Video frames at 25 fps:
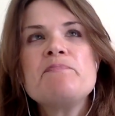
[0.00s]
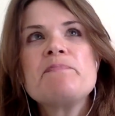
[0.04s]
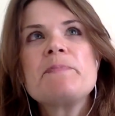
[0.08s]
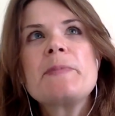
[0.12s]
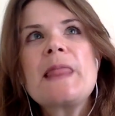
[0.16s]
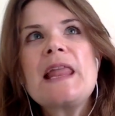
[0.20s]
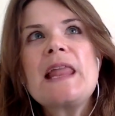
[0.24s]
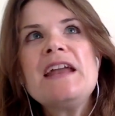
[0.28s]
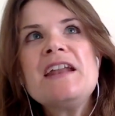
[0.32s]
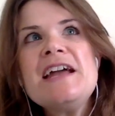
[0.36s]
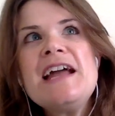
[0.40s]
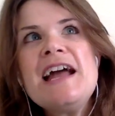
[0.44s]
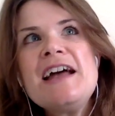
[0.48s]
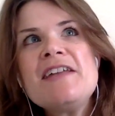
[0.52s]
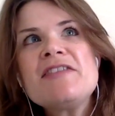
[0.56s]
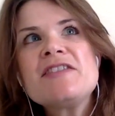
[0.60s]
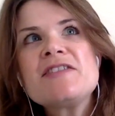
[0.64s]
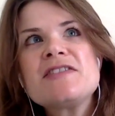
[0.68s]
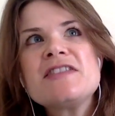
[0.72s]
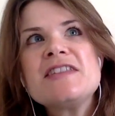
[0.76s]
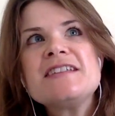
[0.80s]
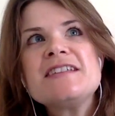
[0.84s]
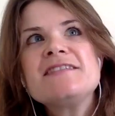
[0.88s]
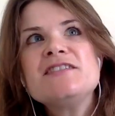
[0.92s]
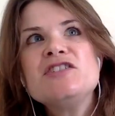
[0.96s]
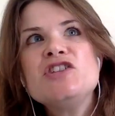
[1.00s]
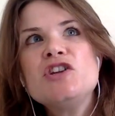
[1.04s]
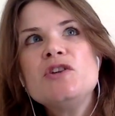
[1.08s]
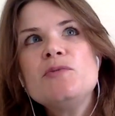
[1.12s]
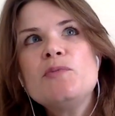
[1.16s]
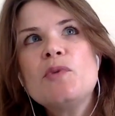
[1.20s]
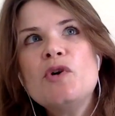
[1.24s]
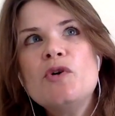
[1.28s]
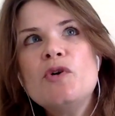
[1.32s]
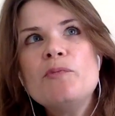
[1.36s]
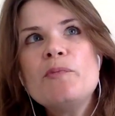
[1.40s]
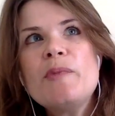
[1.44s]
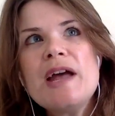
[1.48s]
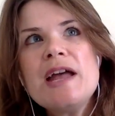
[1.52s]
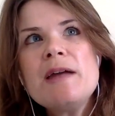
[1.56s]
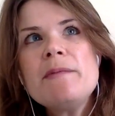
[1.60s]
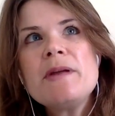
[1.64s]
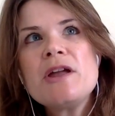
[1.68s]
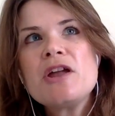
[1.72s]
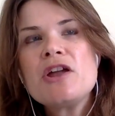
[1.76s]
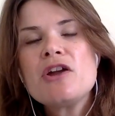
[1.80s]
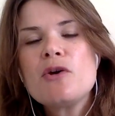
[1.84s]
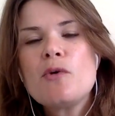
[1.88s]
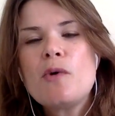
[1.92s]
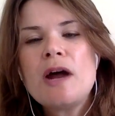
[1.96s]
And I had this newborn
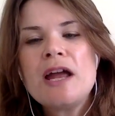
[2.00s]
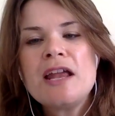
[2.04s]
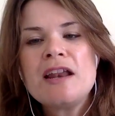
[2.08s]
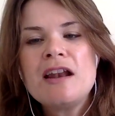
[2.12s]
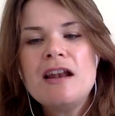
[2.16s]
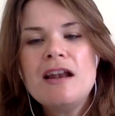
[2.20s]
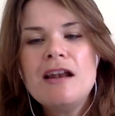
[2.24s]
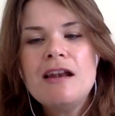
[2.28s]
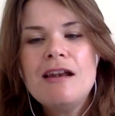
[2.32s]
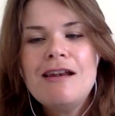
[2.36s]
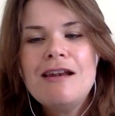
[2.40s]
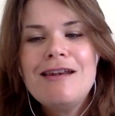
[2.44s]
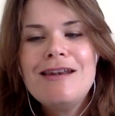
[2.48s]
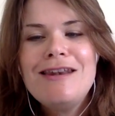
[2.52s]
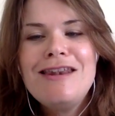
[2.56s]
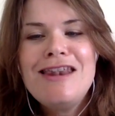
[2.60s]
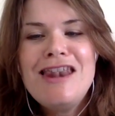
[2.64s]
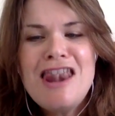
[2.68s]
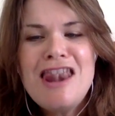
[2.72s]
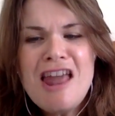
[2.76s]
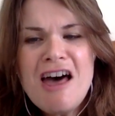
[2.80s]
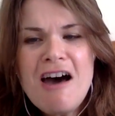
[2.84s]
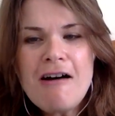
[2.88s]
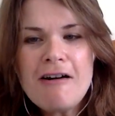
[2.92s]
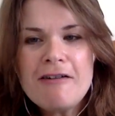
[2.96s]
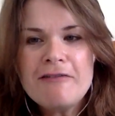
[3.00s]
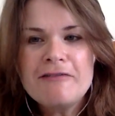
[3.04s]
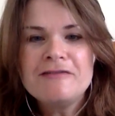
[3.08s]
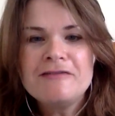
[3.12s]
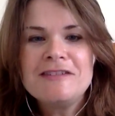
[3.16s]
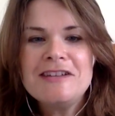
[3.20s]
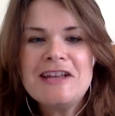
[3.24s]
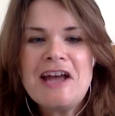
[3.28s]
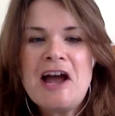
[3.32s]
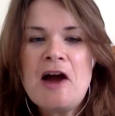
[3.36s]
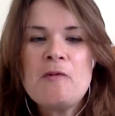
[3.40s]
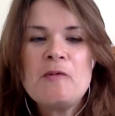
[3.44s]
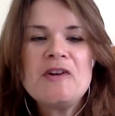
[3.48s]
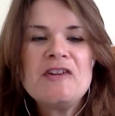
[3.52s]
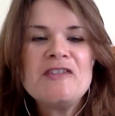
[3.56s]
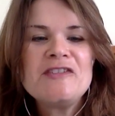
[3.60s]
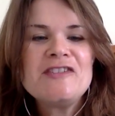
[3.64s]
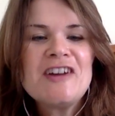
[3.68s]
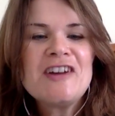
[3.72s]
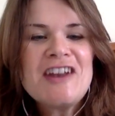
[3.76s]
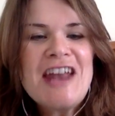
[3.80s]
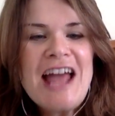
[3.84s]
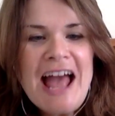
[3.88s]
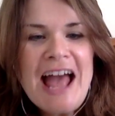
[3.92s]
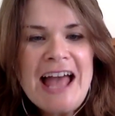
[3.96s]
baby who I loved and would have
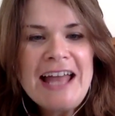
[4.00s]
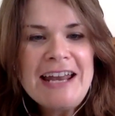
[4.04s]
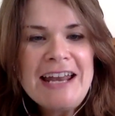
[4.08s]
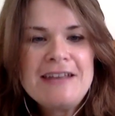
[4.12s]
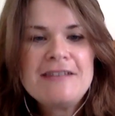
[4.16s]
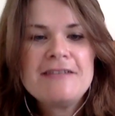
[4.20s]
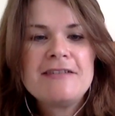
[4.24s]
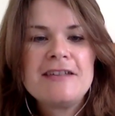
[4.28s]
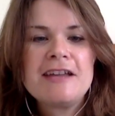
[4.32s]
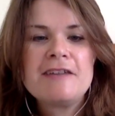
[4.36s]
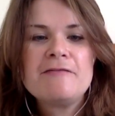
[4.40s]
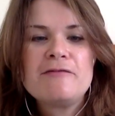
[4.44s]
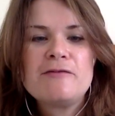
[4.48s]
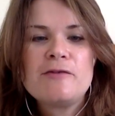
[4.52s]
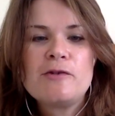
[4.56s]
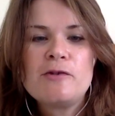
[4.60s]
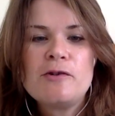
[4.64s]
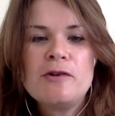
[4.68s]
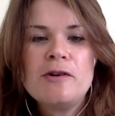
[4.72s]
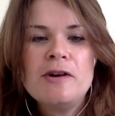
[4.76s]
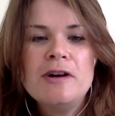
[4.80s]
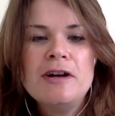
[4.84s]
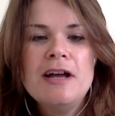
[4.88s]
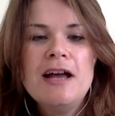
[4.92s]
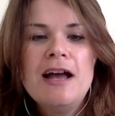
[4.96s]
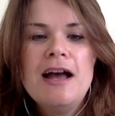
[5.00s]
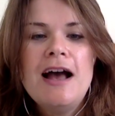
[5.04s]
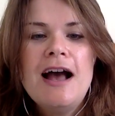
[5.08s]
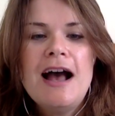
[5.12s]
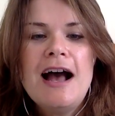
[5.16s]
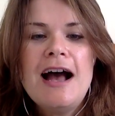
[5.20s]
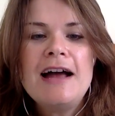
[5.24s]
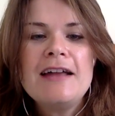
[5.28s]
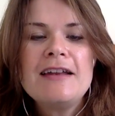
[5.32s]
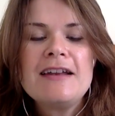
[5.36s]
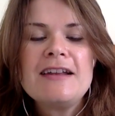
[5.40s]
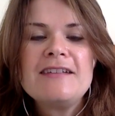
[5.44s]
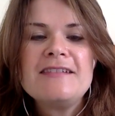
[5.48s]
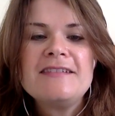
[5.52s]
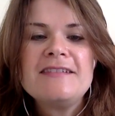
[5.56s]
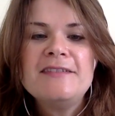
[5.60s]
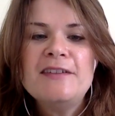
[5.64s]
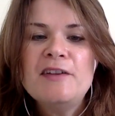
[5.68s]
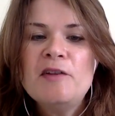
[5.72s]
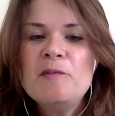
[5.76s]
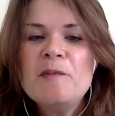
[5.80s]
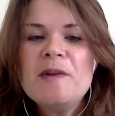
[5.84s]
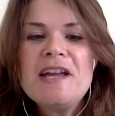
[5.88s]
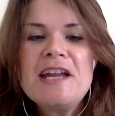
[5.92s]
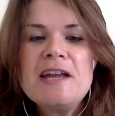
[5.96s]
done anything for. And
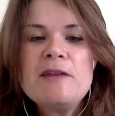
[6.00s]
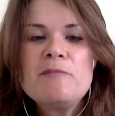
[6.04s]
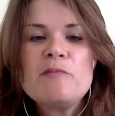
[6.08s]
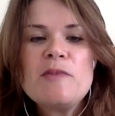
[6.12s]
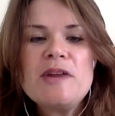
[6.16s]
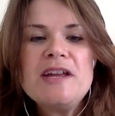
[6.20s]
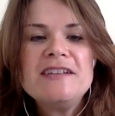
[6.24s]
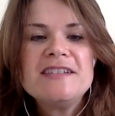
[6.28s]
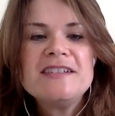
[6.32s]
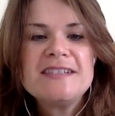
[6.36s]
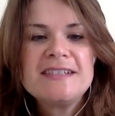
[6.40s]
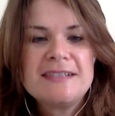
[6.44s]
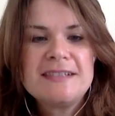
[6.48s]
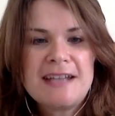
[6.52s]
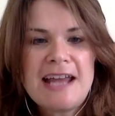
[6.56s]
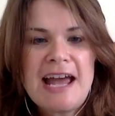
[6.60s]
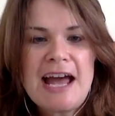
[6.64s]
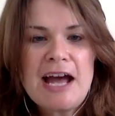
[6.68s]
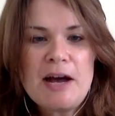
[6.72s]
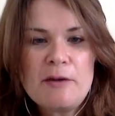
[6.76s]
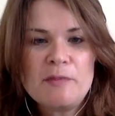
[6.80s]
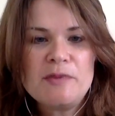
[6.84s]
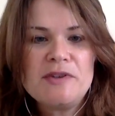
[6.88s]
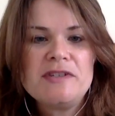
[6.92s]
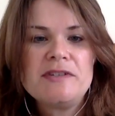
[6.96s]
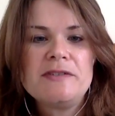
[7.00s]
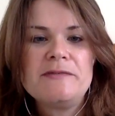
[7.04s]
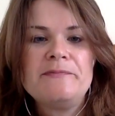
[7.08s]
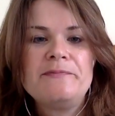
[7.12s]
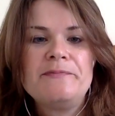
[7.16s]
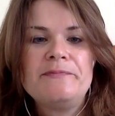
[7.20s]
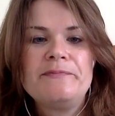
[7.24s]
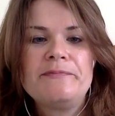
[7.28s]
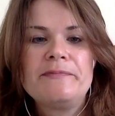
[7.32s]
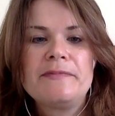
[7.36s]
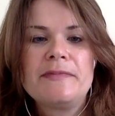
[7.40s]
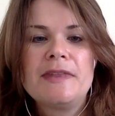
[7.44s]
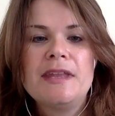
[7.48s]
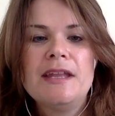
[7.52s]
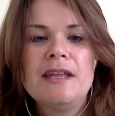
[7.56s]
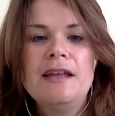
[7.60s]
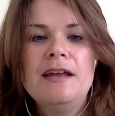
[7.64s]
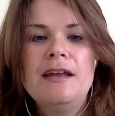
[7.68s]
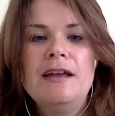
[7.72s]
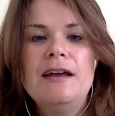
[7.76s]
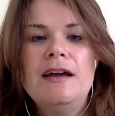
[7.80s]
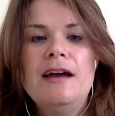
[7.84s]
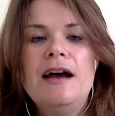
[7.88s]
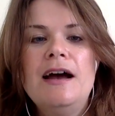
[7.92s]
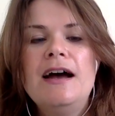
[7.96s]
something in me snapped.
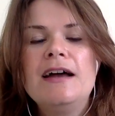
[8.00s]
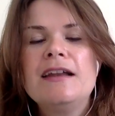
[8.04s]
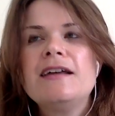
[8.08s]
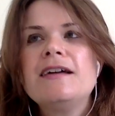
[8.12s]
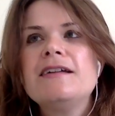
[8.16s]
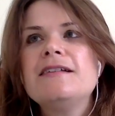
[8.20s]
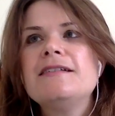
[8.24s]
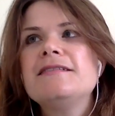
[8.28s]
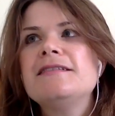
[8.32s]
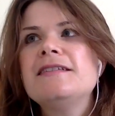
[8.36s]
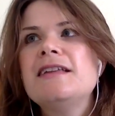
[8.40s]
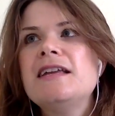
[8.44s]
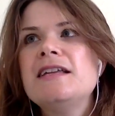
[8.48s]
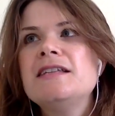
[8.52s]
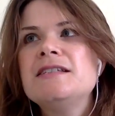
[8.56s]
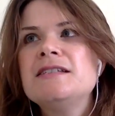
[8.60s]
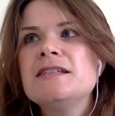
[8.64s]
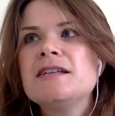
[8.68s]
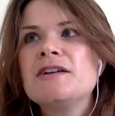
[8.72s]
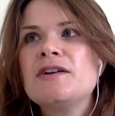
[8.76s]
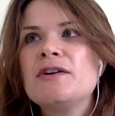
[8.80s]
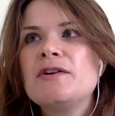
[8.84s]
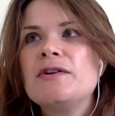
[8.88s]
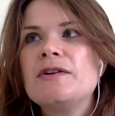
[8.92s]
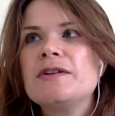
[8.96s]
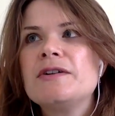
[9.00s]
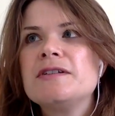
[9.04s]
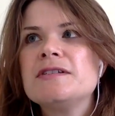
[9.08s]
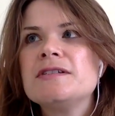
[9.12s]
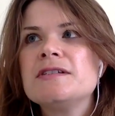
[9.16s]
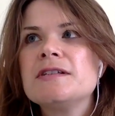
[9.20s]
And I said to God,